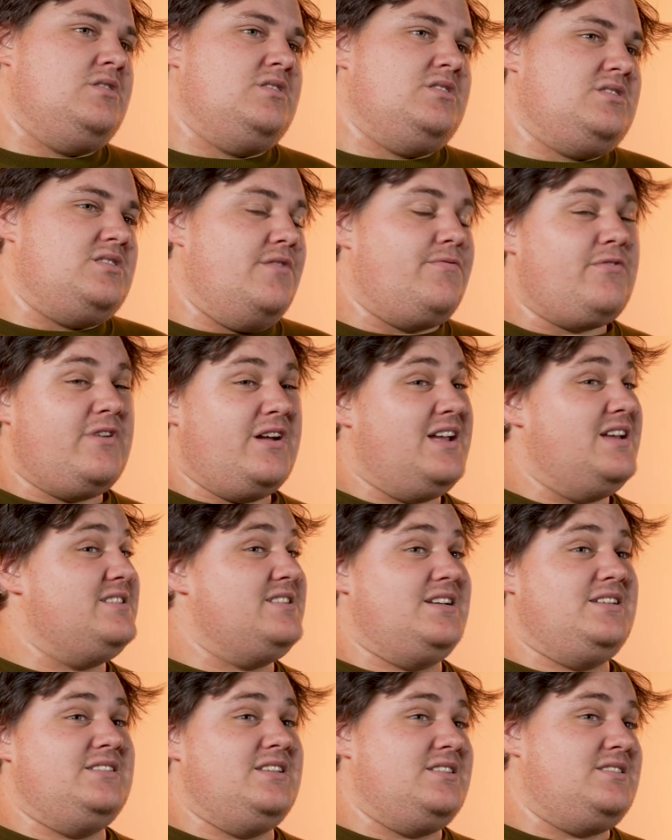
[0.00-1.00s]
Suffering has
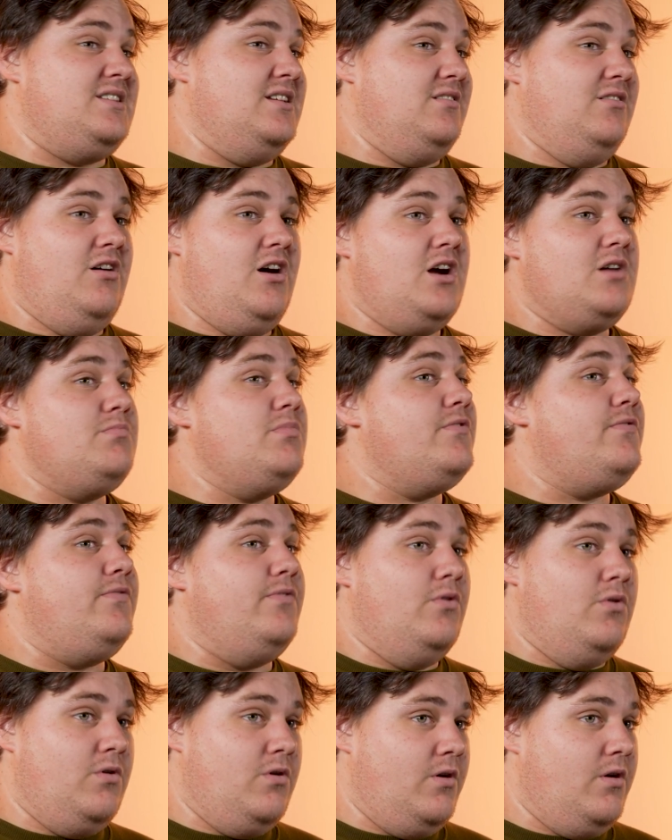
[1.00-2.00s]
existed long
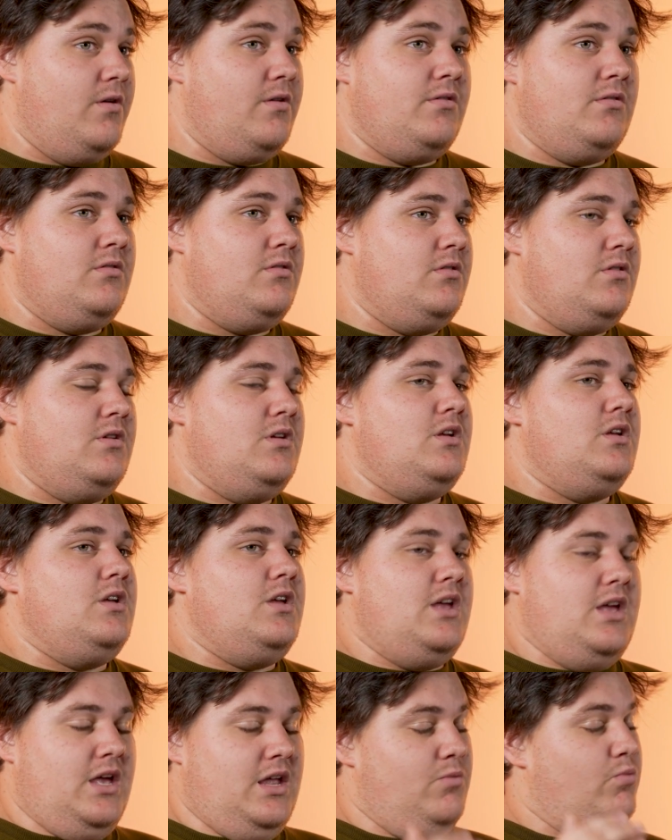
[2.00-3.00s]
before
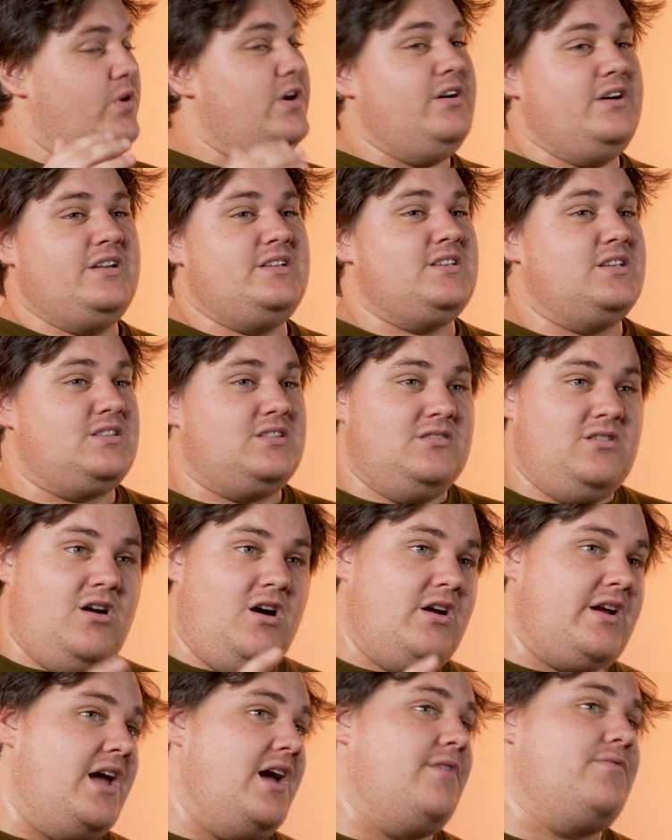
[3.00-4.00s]
and will exist
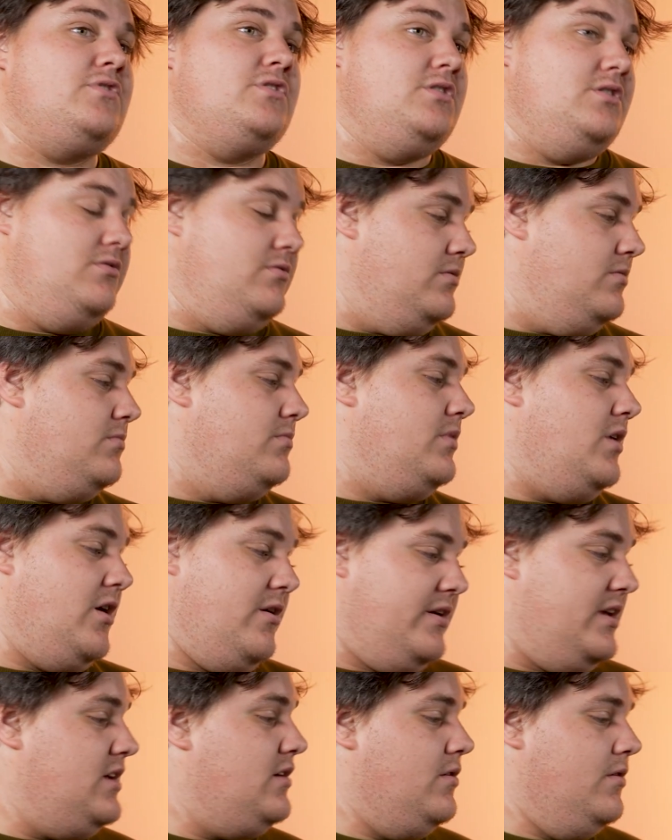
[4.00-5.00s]
long after you are
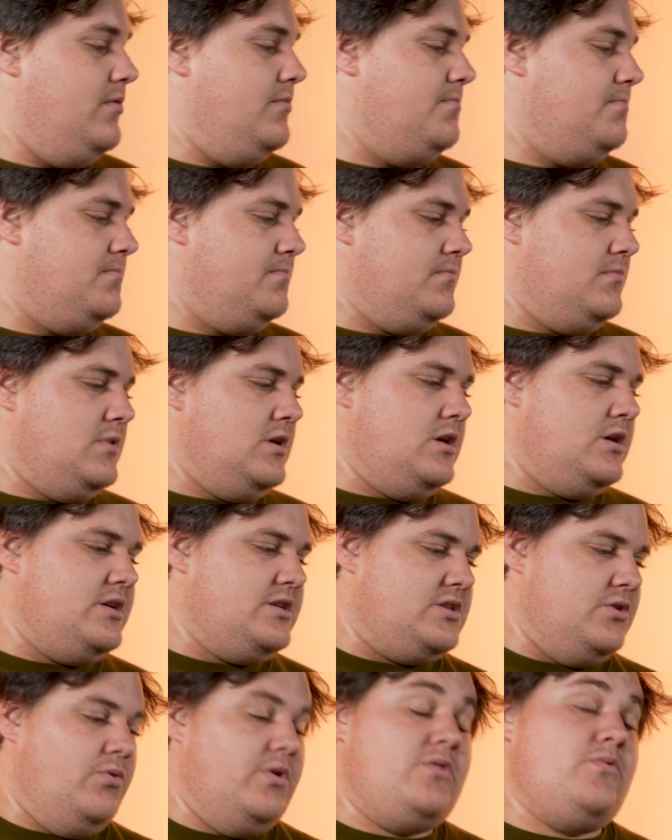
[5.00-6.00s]
here.
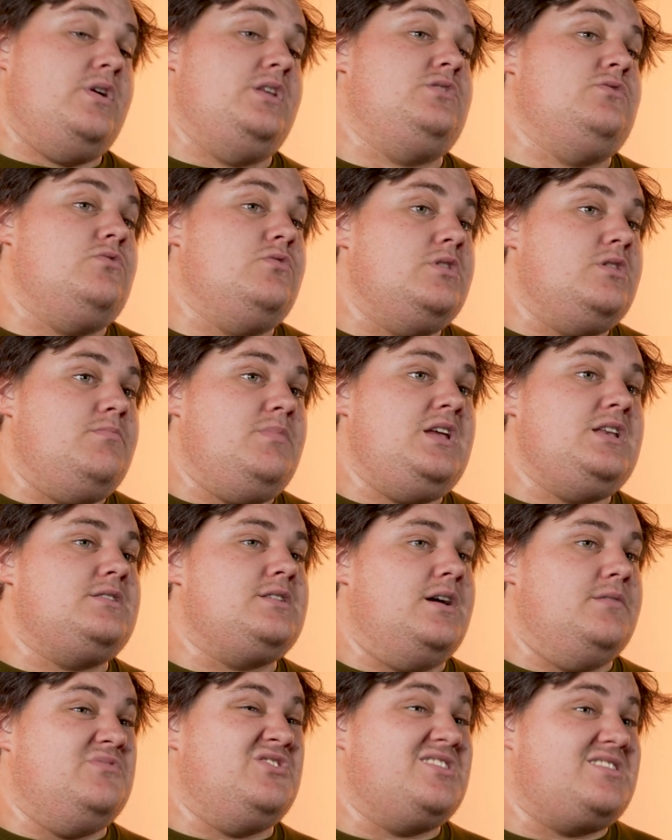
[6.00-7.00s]
So what do we do in the
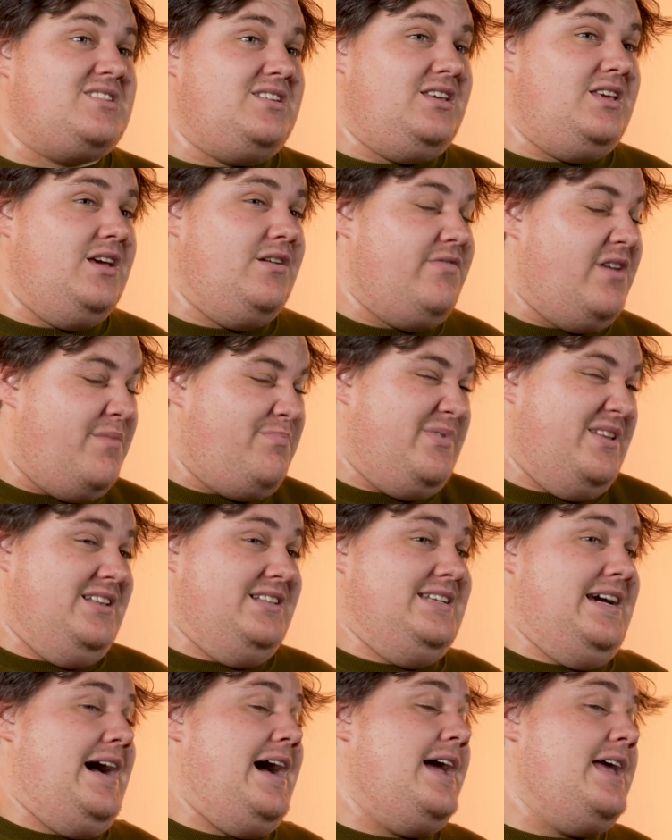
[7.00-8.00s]
meantime? Just give up and
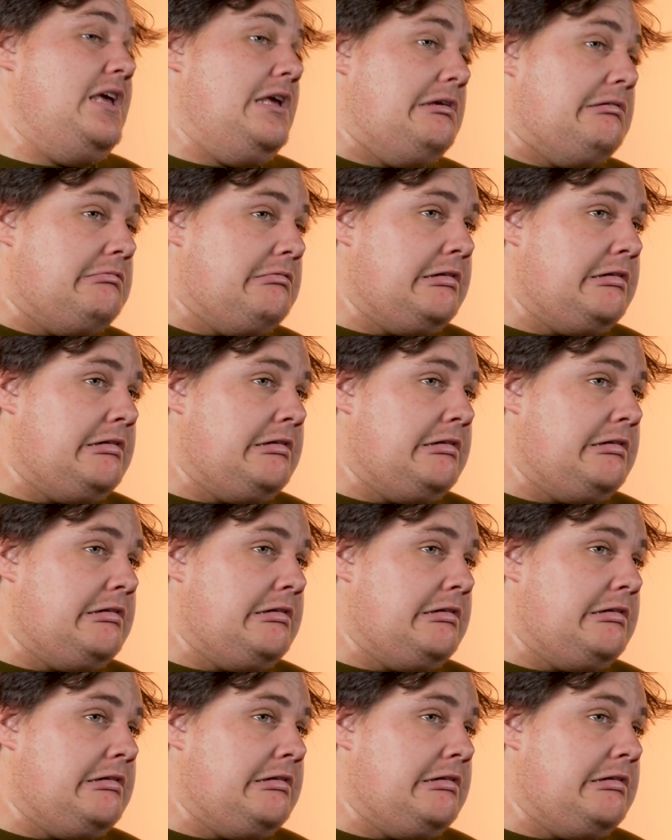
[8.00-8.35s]
die?